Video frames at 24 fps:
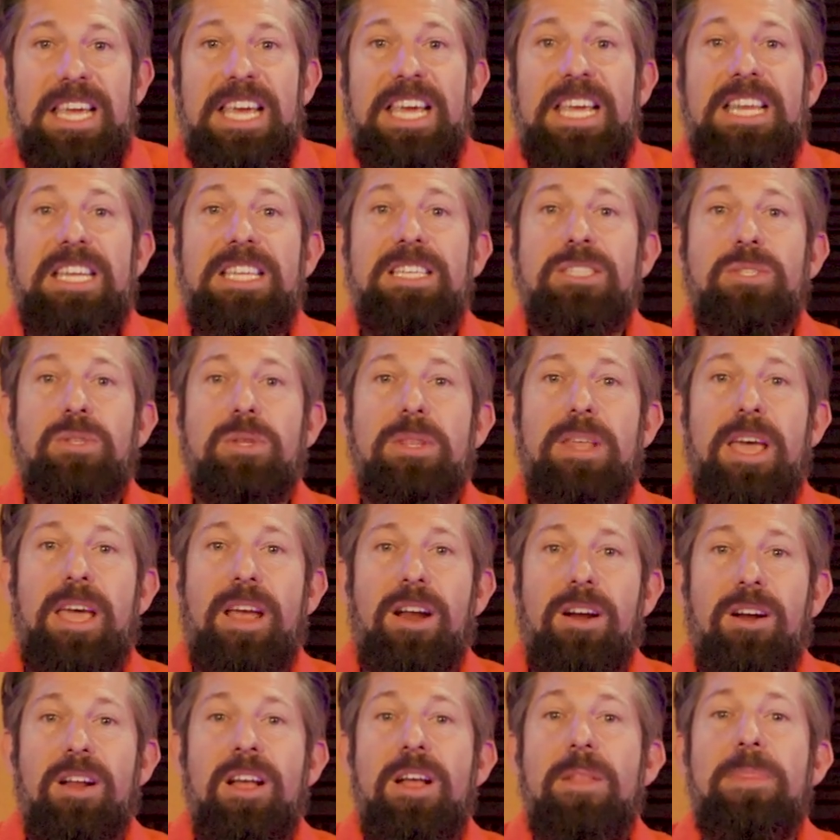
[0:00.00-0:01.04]
It is
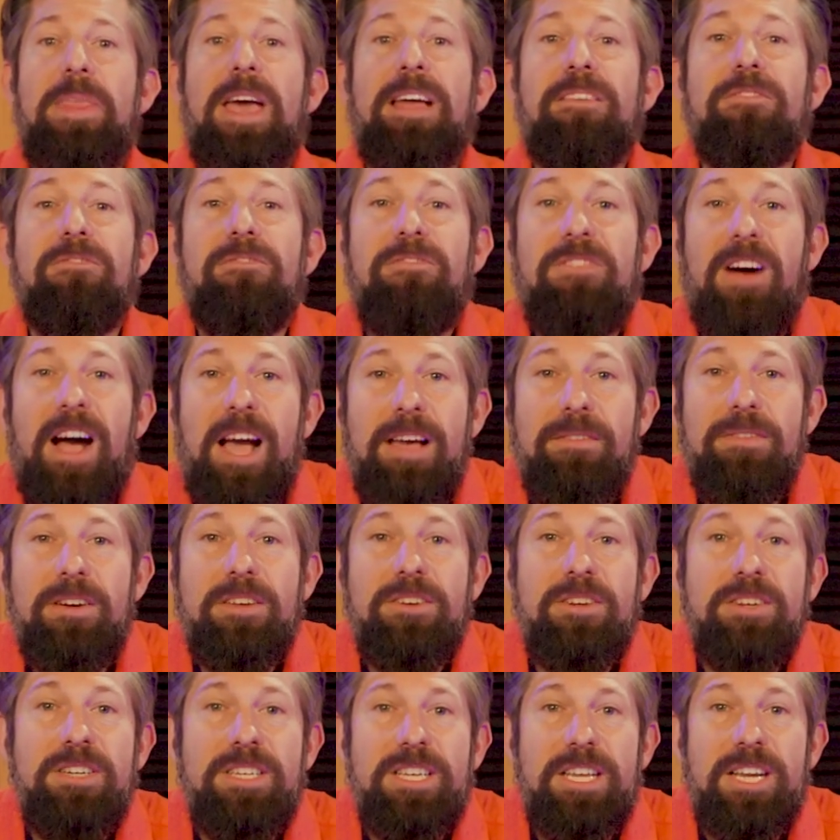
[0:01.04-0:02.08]
there that
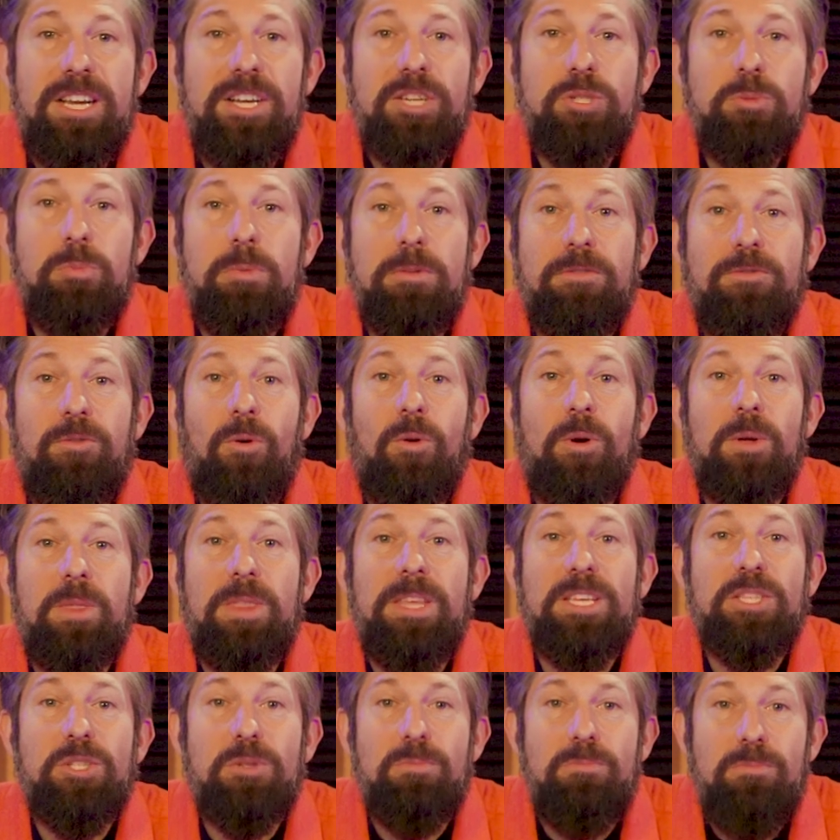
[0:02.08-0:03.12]
500 years before
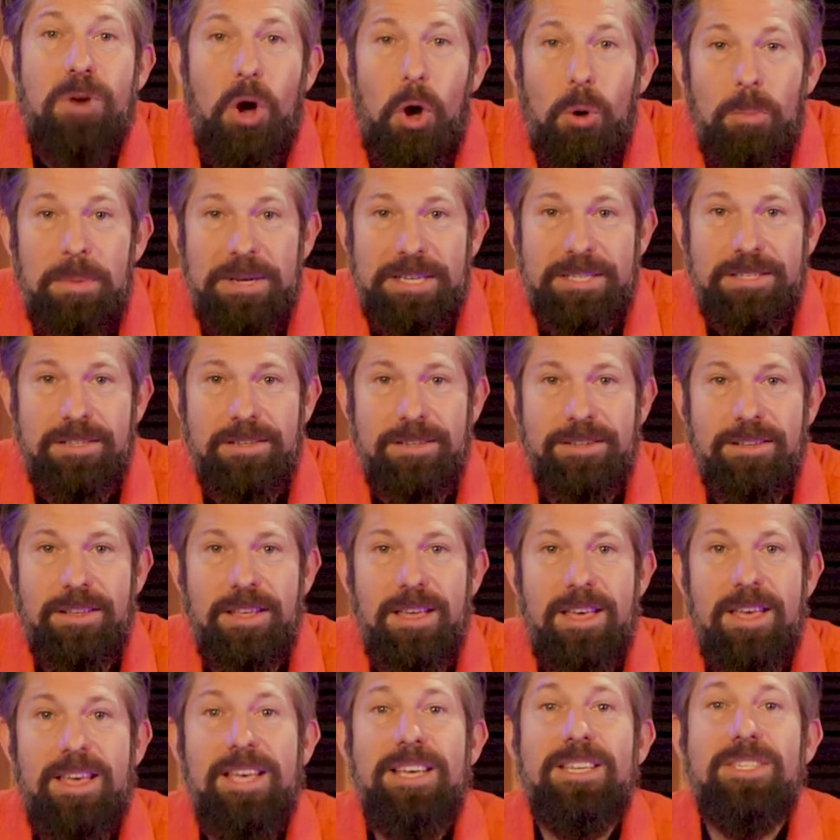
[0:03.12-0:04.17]
this moment,
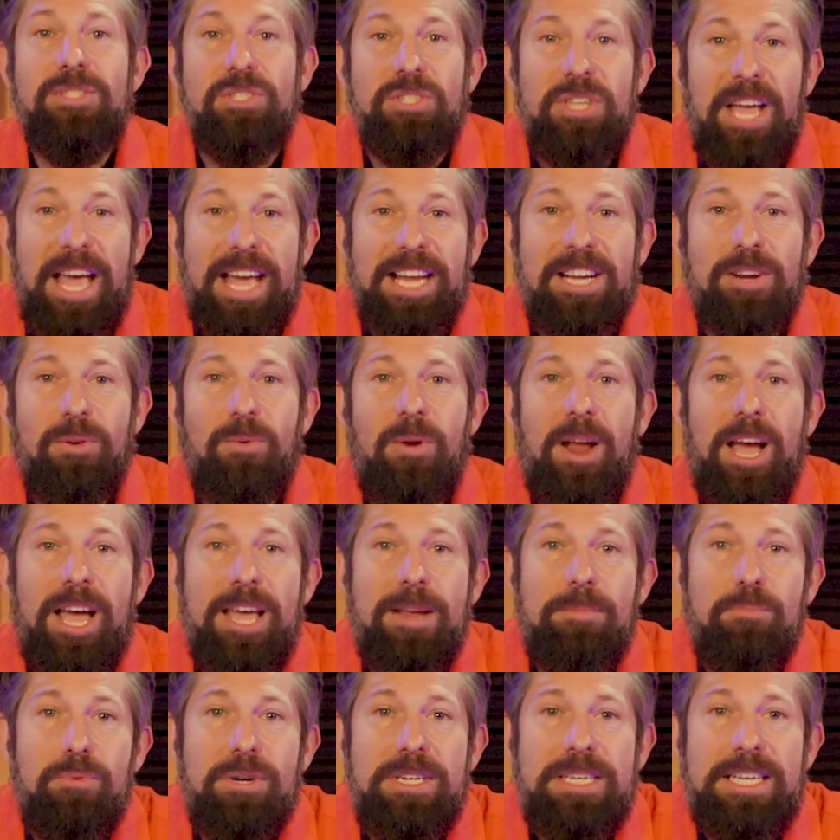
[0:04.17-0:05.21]

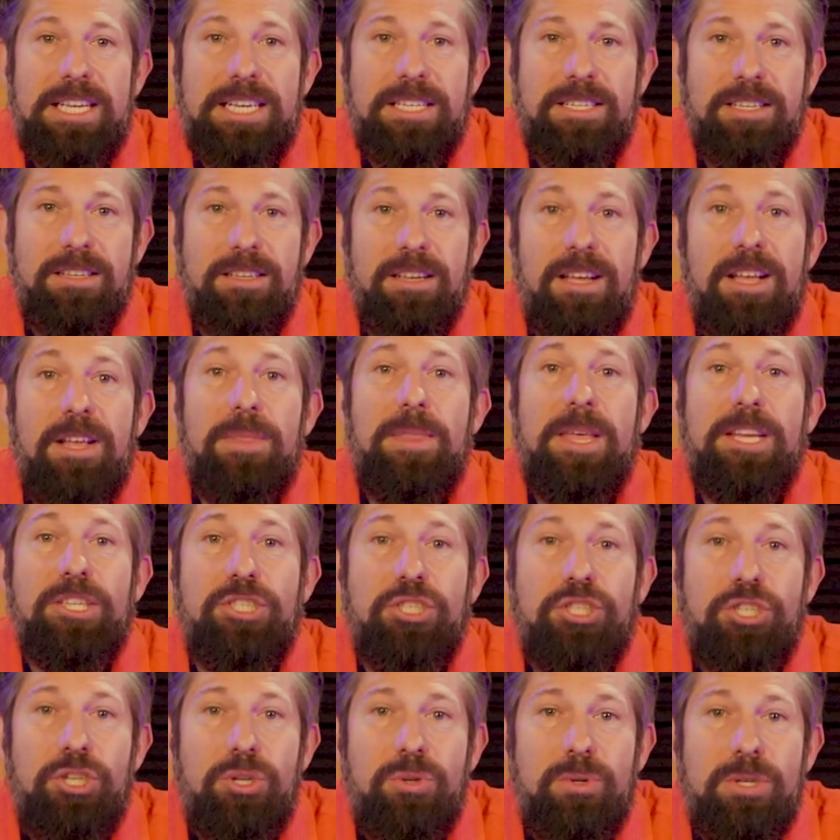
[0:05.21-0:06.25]
Zechariah predicted that
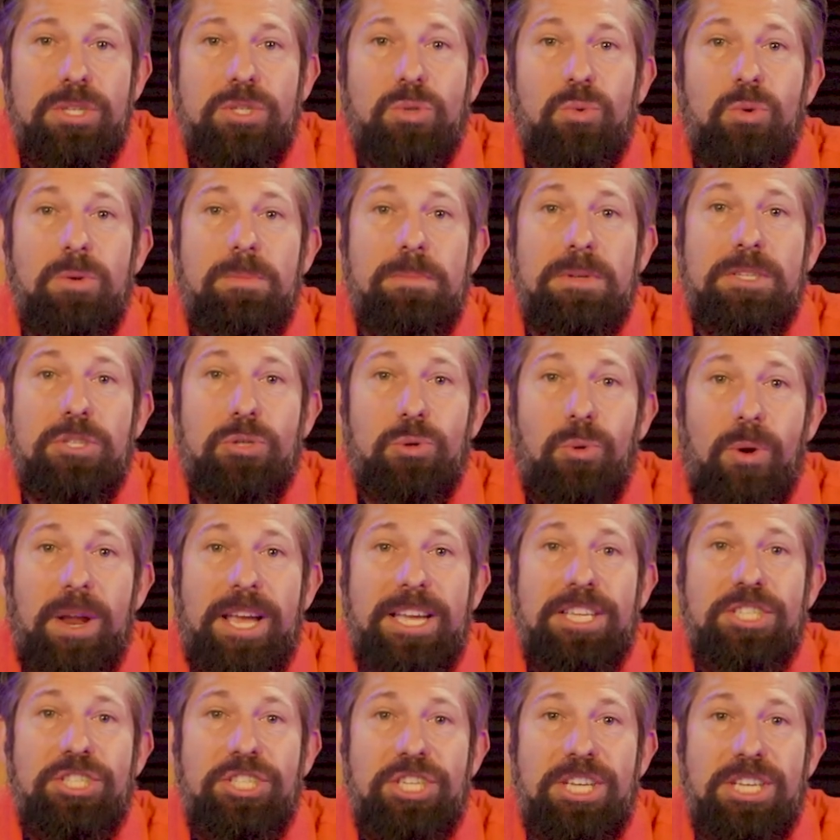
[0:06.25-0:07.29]
Judas would
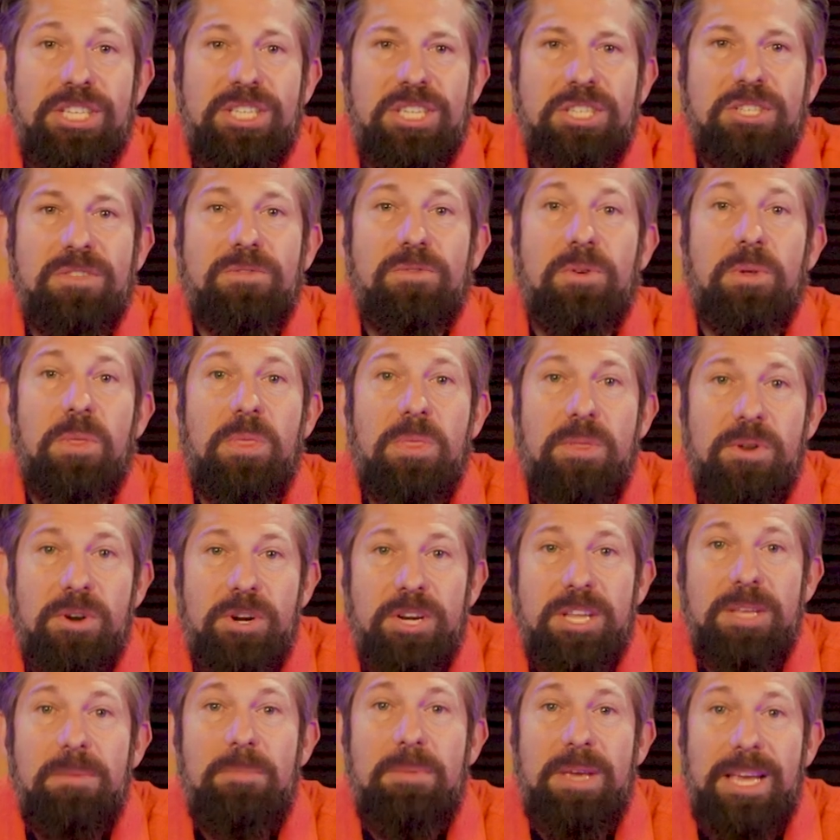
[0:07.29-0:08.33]
betray Jesus for
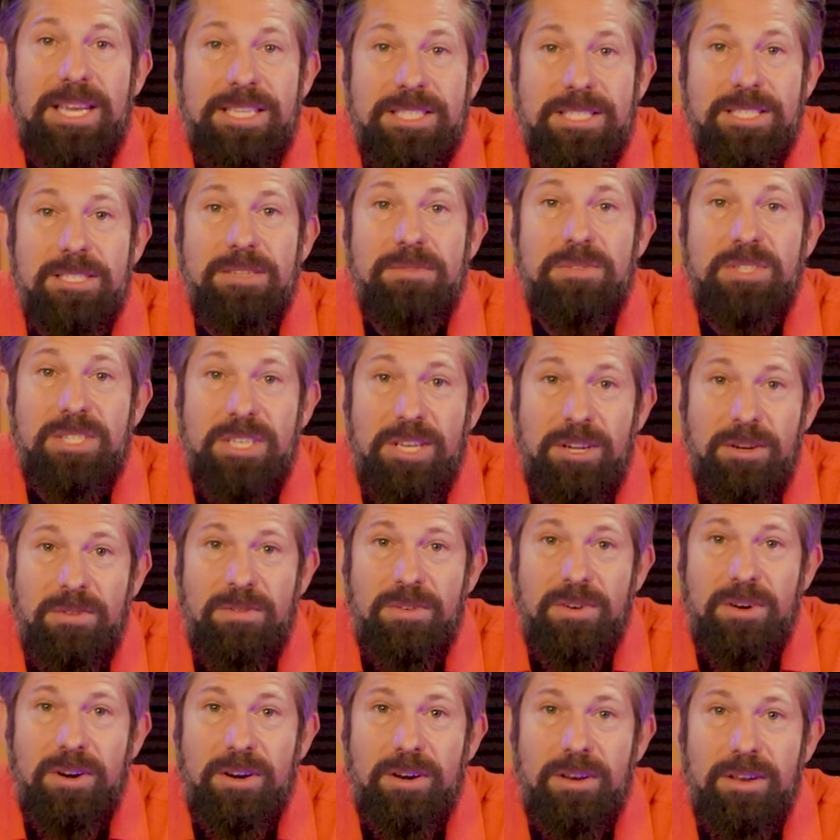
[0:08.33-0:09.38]
30 pieces of
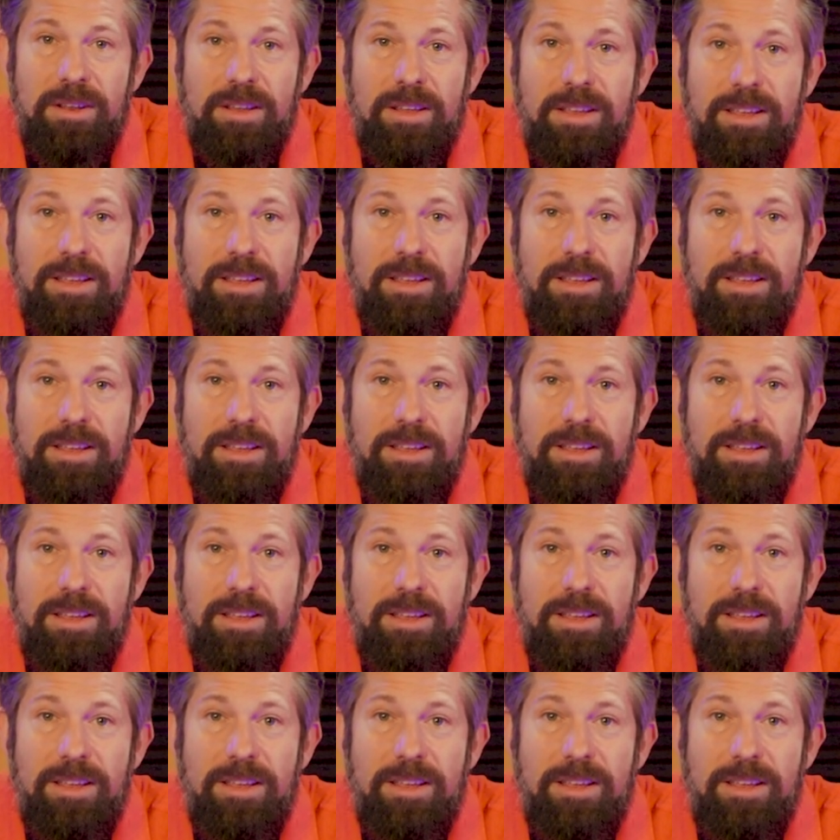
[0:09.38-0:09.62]
silver.